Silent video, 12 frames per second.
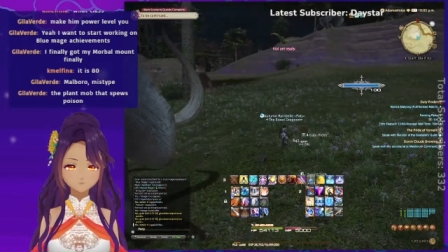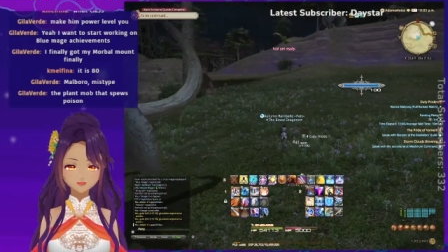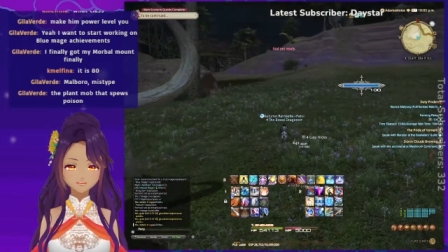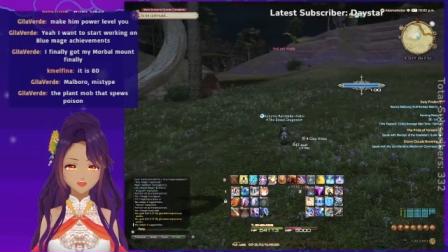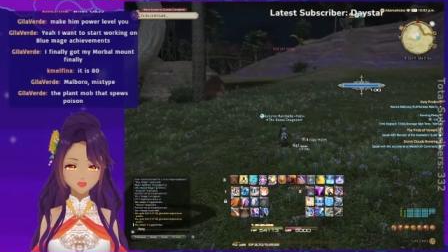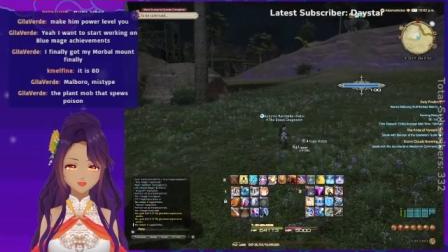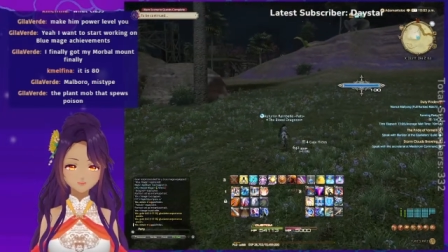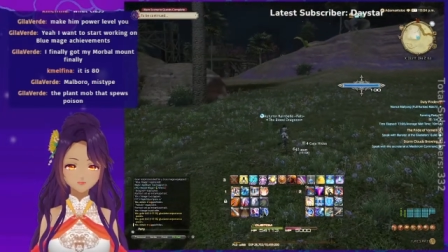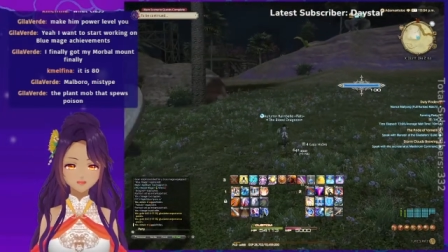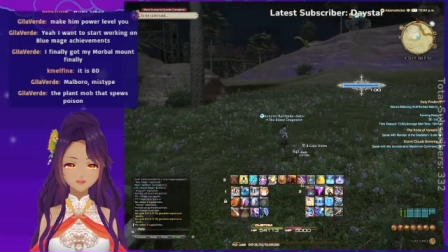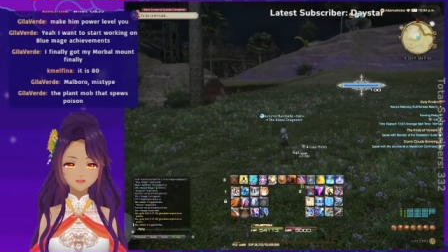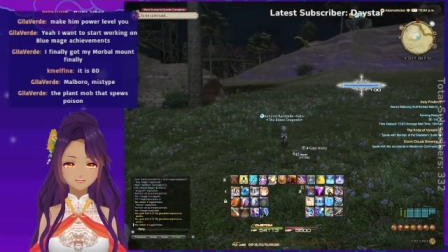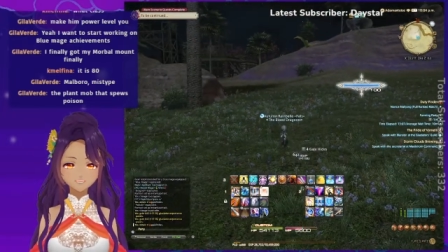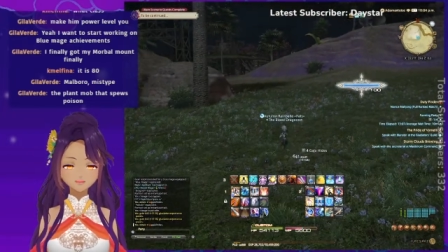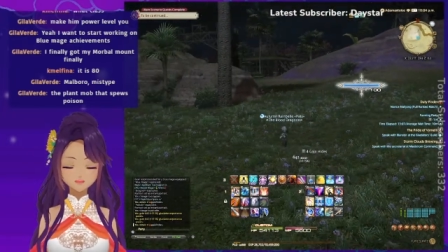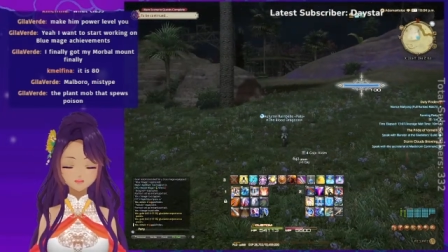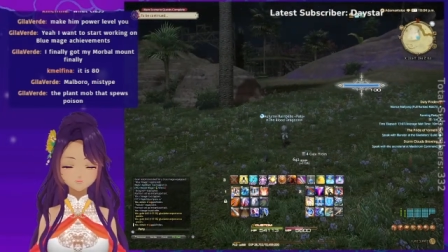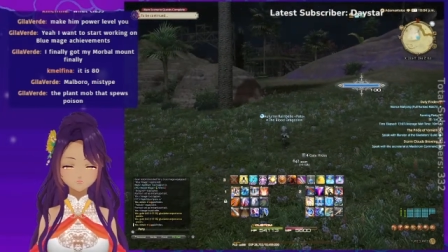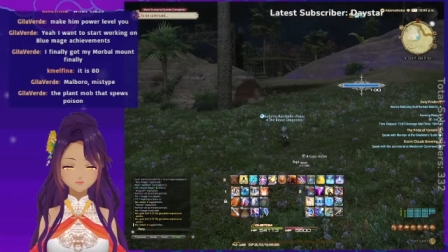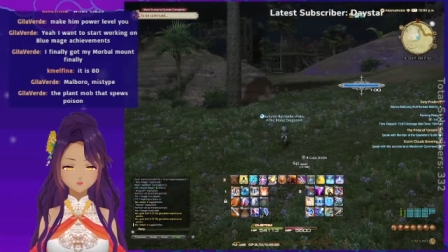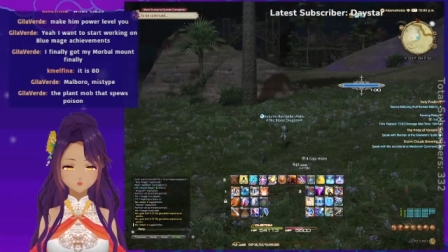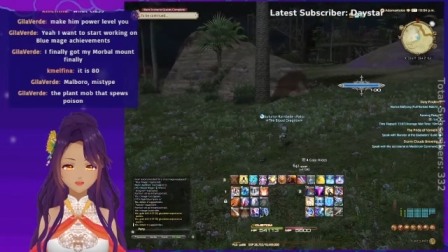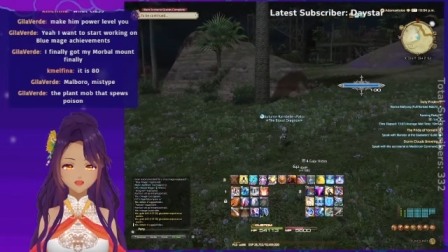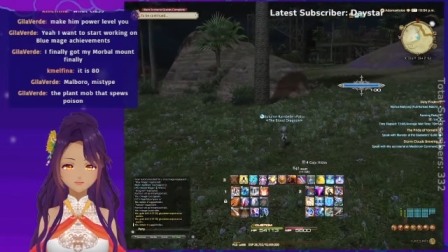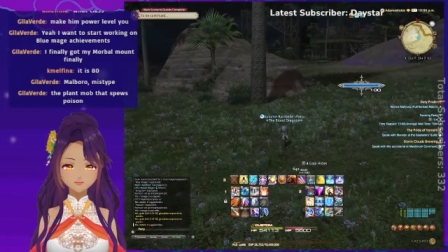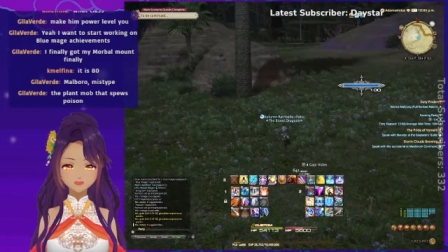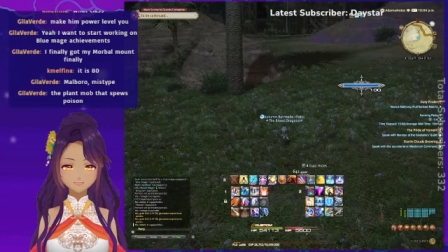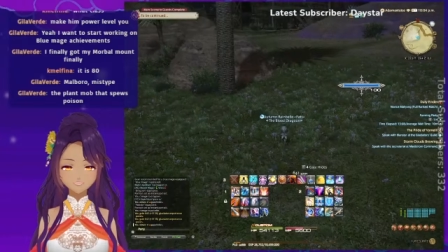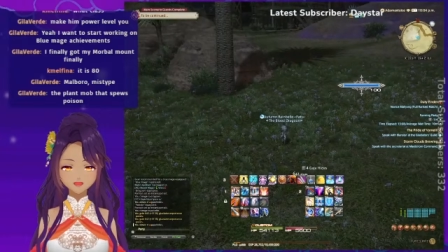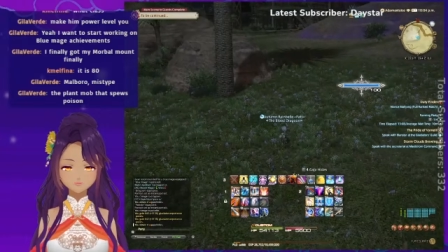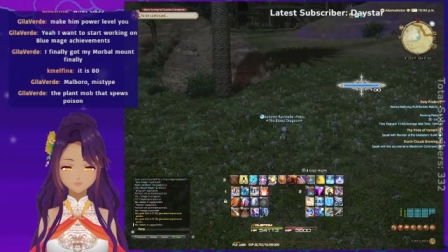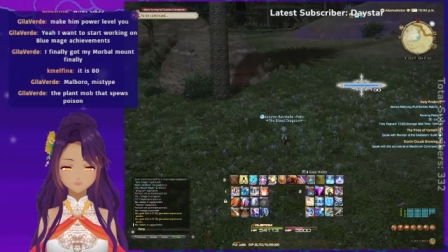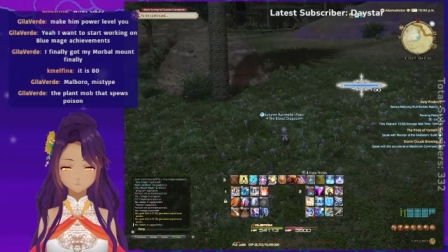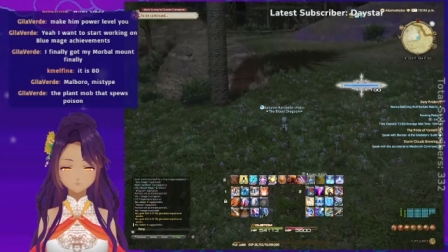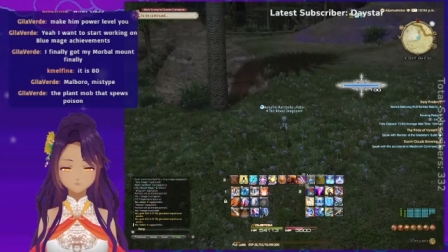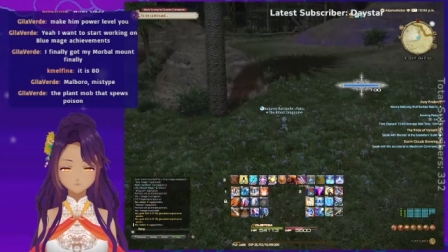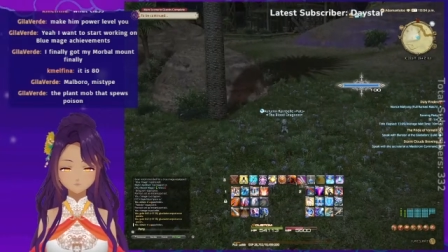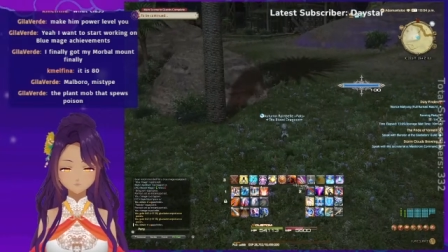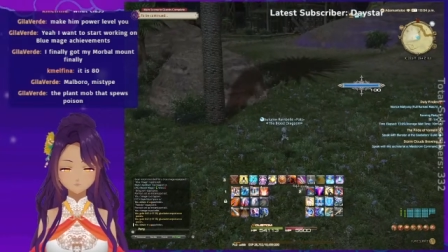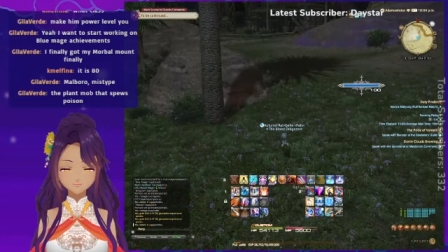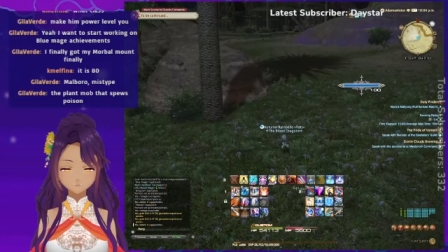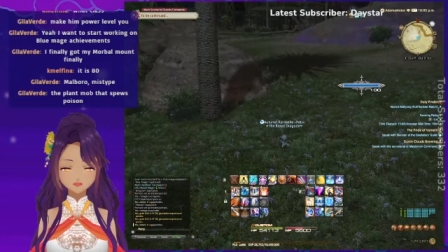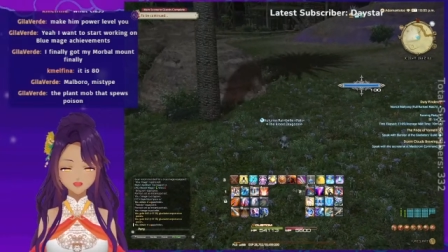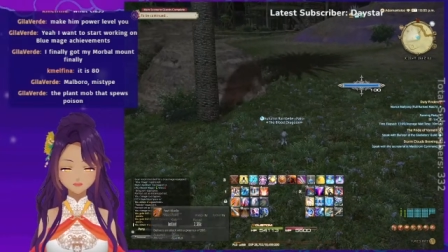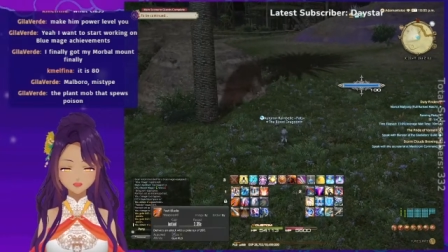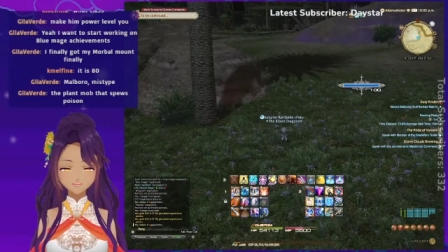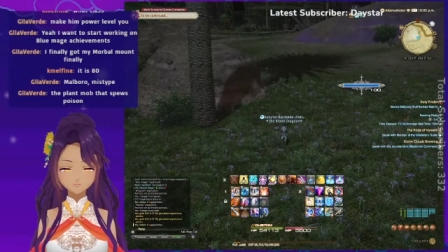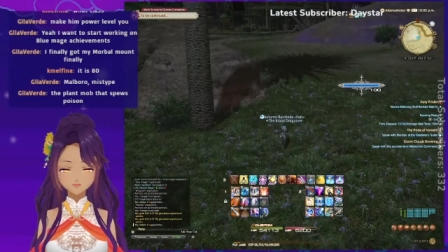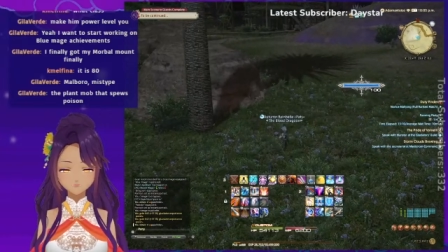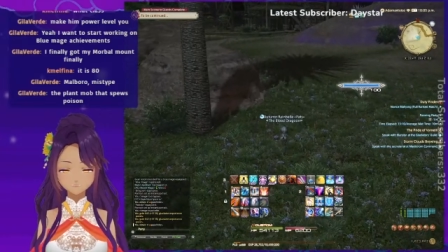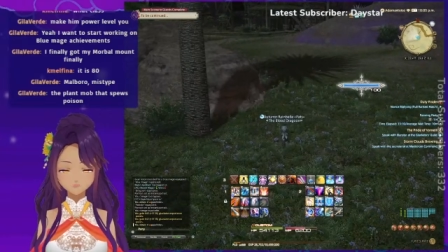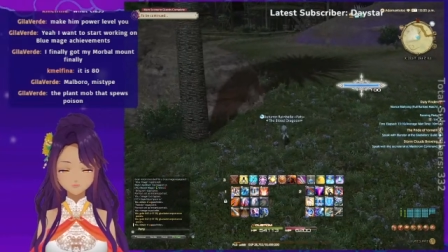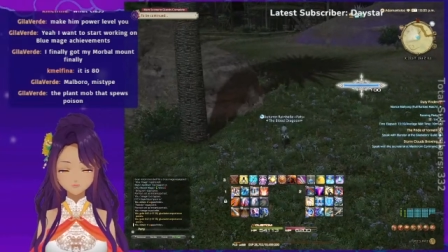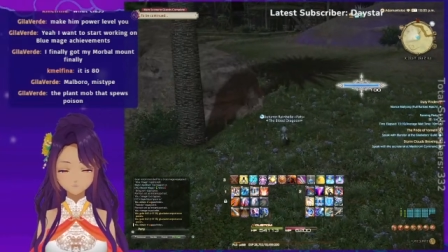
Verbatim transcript: the opening act of the Wagakki Band. That's my hope, at least.